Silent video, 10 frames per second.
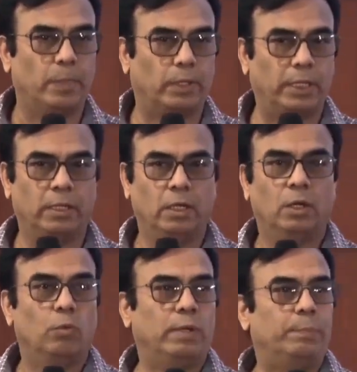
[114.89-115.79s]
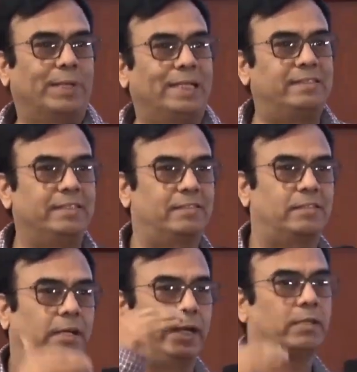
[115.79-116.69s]
Okay? When price is
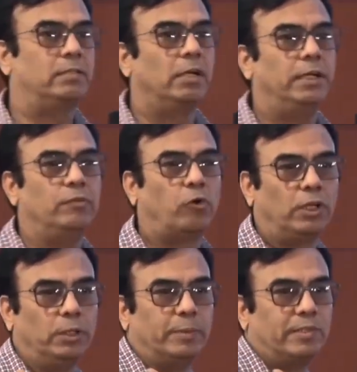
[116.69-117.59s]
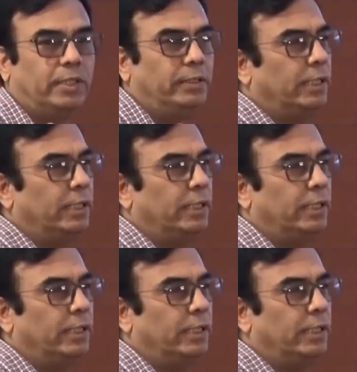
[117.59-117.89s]
correct 30-40%,